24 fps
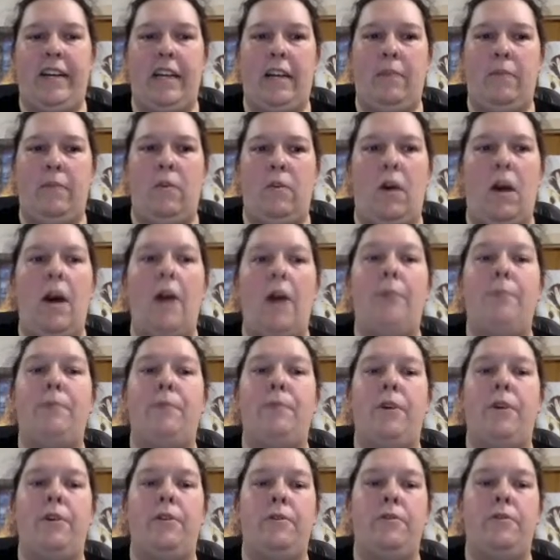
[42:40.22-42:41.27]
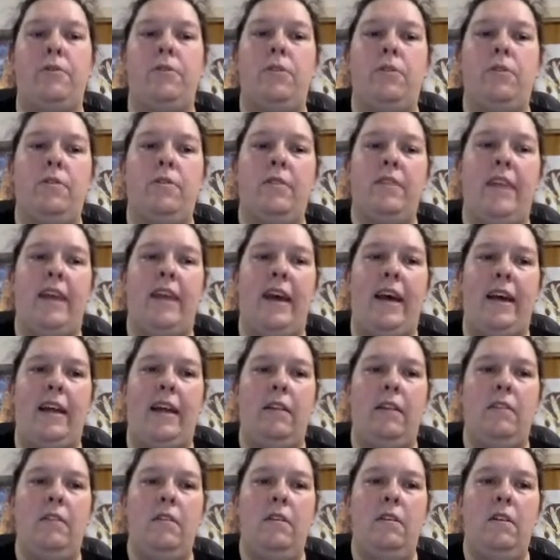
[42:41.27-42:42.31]
I'm gonna upload that.
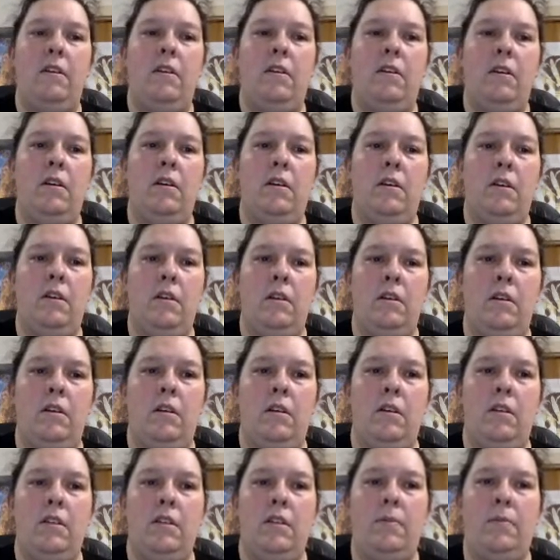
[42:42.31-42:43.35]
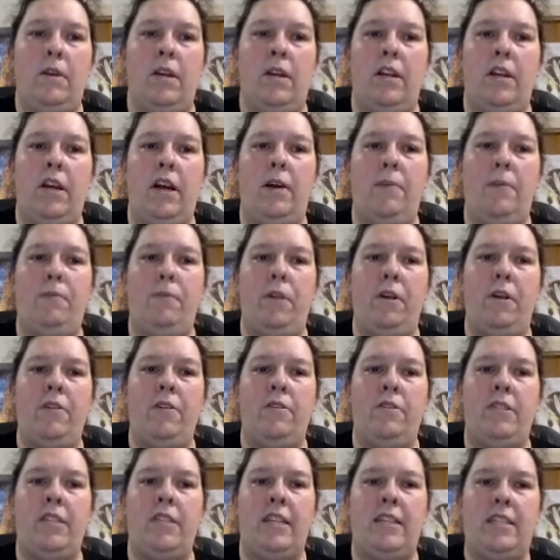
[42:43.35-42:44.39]
So I'm gonna go to
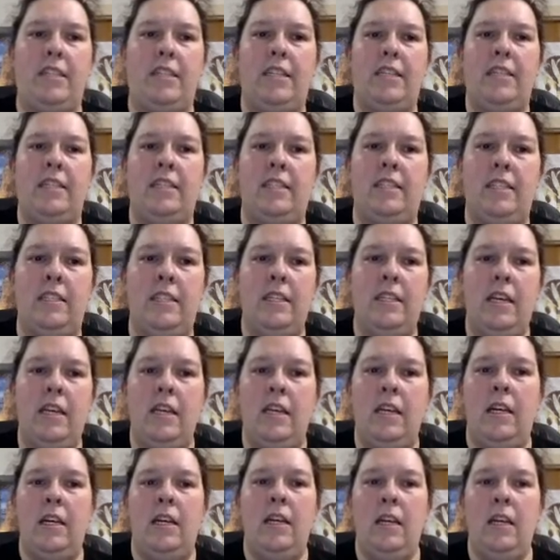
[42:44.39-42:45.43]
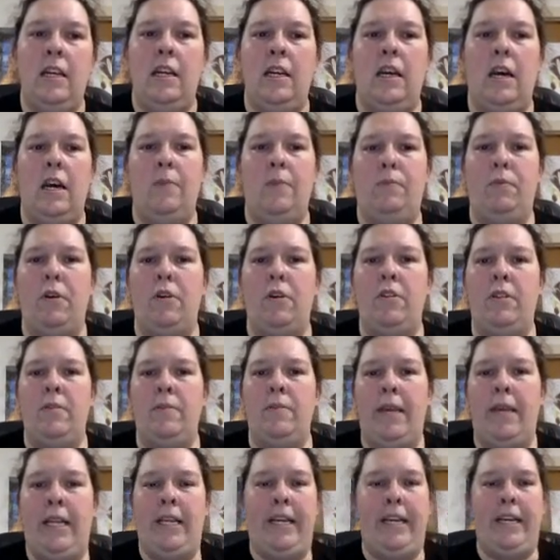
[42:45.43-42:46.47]
uploads, that's this, upload the
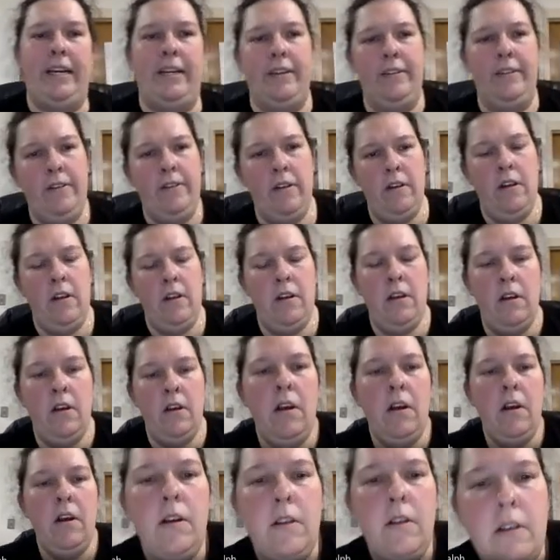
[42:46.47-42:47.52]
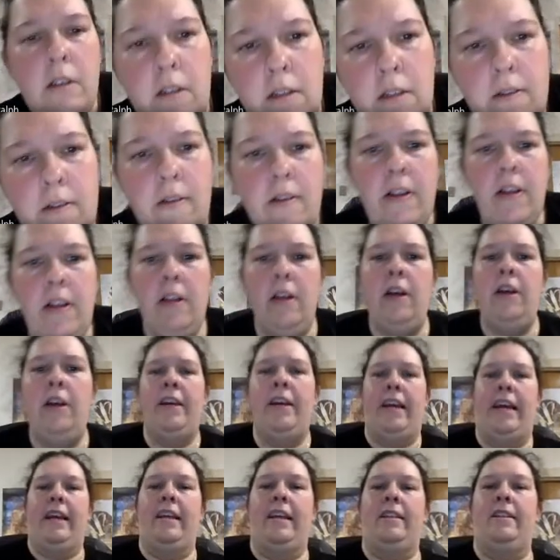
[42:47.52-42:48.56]
media,
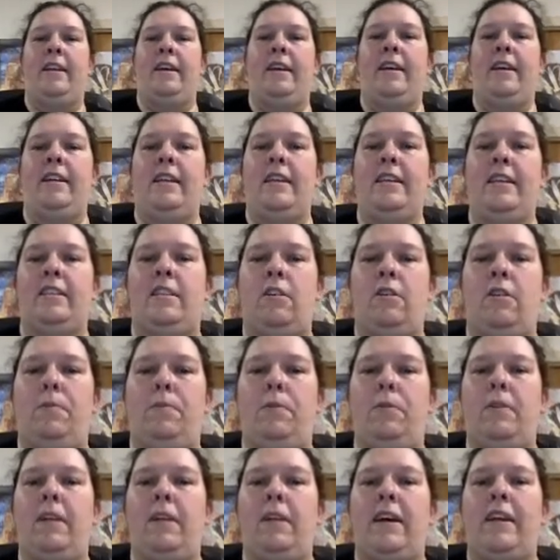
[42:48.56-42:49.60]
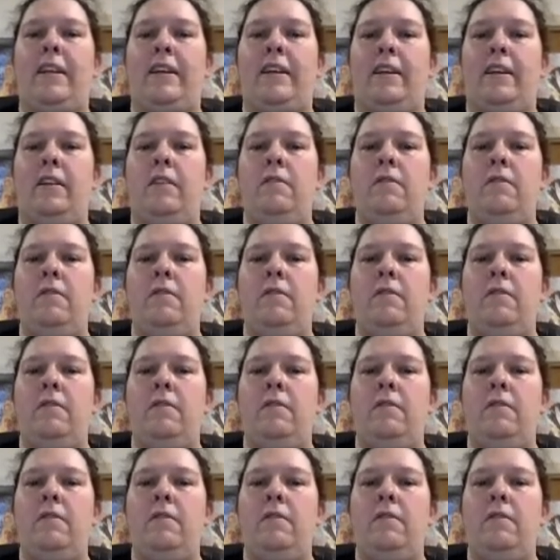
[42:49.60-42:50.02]
and then it's gonna pull that in.